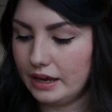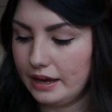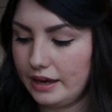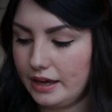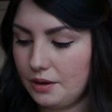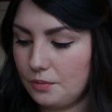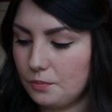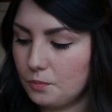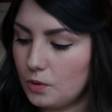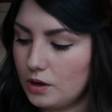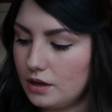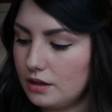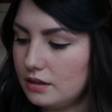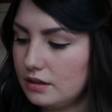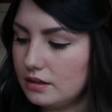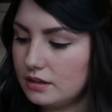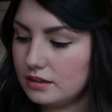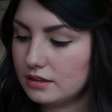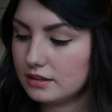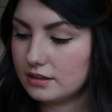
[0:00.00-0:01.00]
what
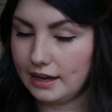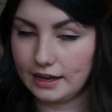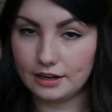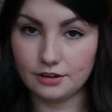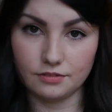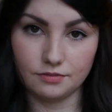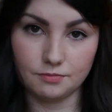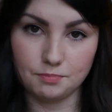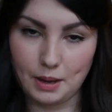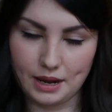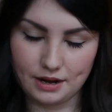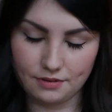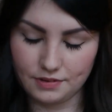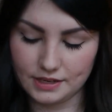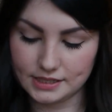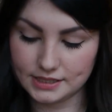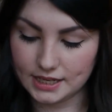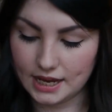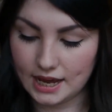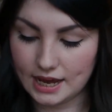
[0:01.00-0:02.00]
kind of
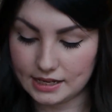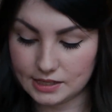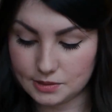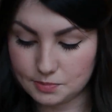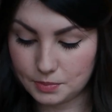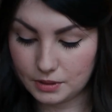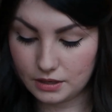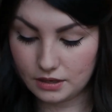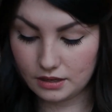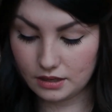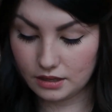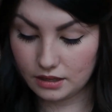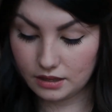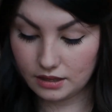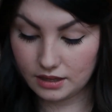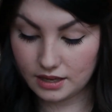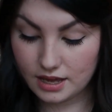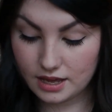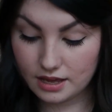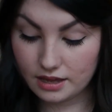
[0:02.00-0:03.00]
benefits it has. But
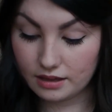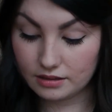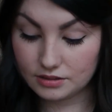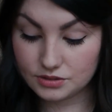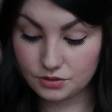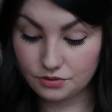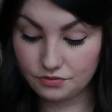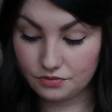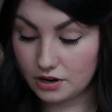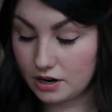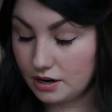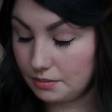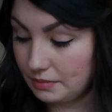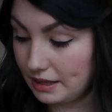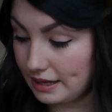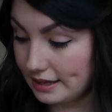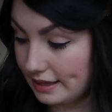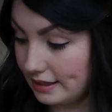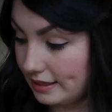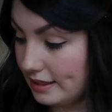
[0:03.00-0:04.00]
yeah, so far I'm
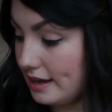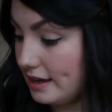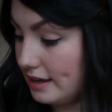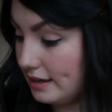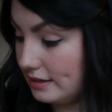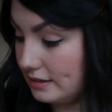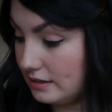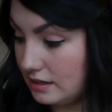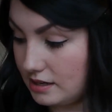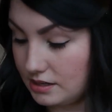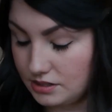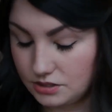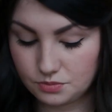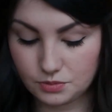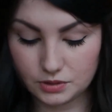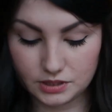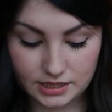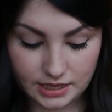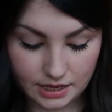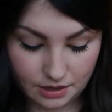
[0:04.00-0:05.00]
liking that, and
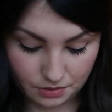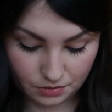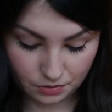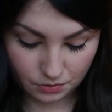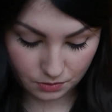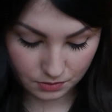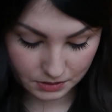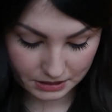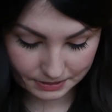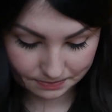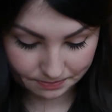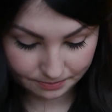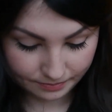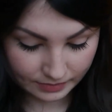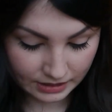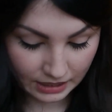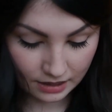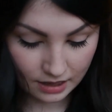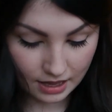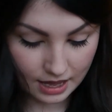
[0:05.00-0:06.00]
we'll see how it goes.
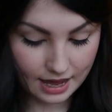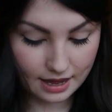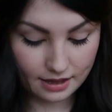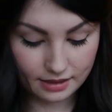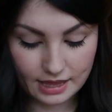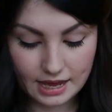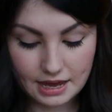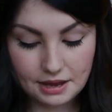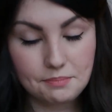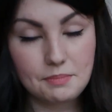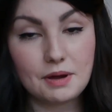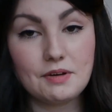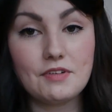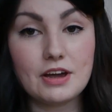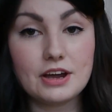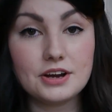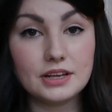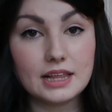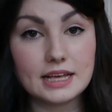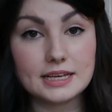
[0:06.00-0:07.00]
And then my
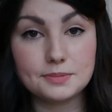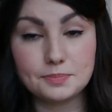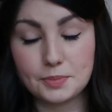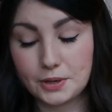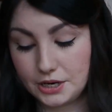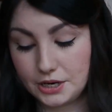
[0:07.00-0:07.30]
very last